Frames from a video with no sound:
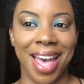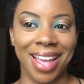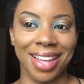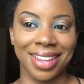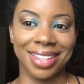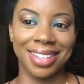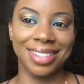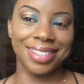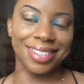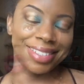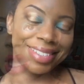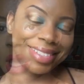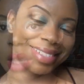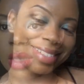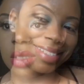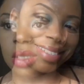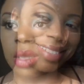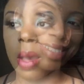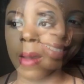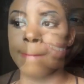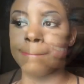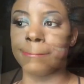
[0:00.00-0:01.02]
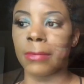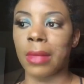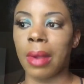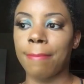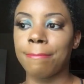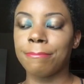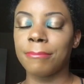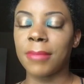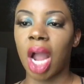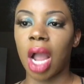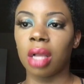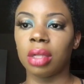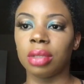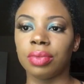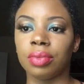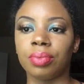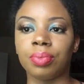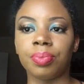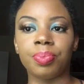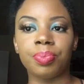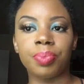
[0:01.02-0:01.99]
But yeah, so
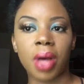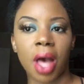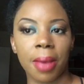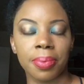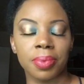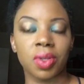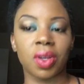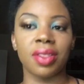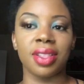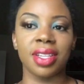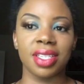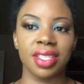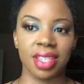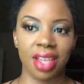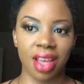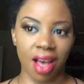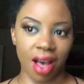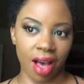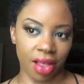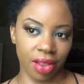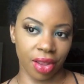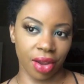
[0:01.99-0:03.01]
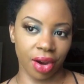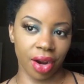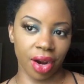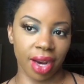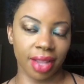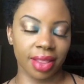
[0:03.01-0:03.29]
I popped on this color.